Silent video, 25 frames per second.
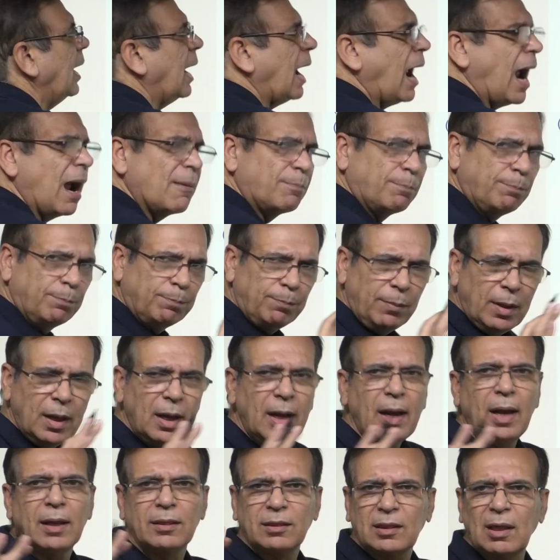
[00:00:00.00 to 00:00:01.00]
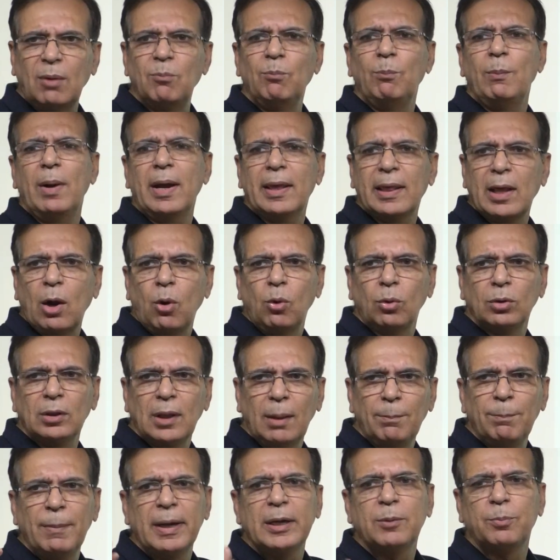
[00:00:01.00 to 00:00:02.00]
at somewhere around
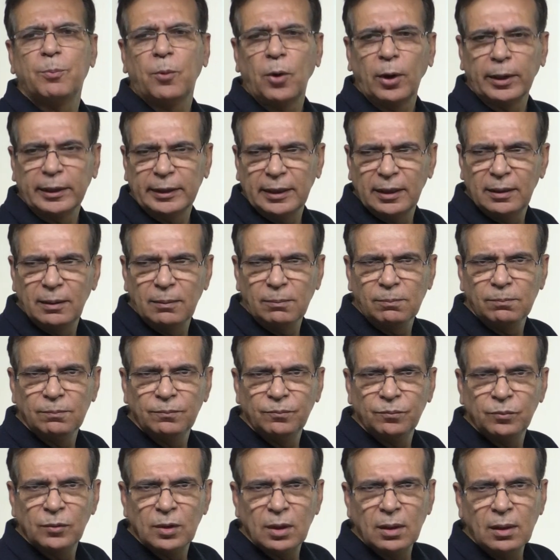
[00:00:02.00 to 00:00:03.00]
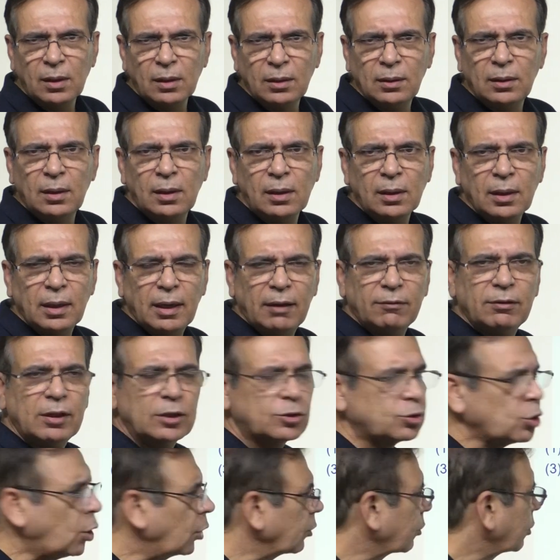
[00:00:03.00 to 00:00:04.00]
the midpoint. If
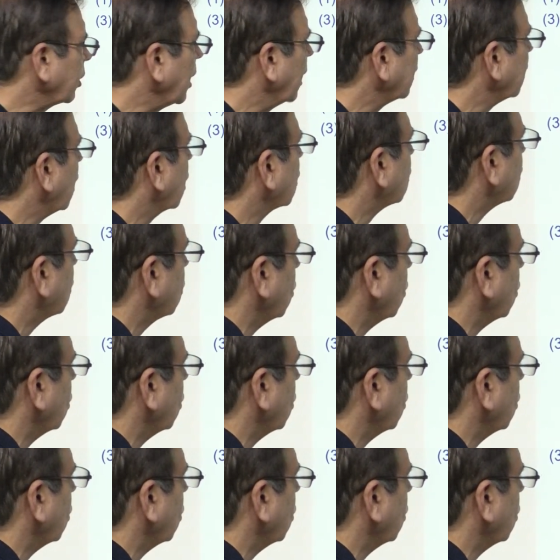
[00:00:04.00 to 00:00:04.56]
the choices are not